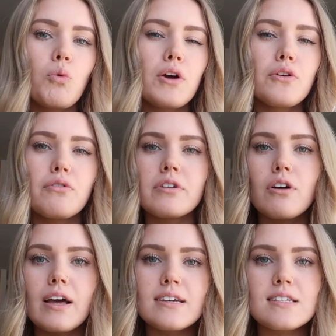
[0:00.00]
what you feel
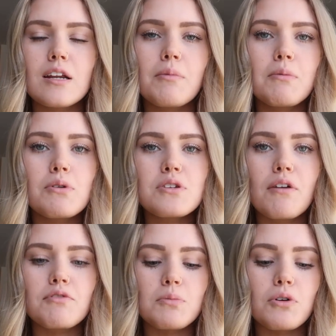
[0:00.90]
like is gonna be most
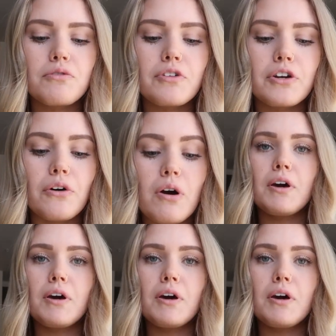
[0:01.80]
comfortable for you.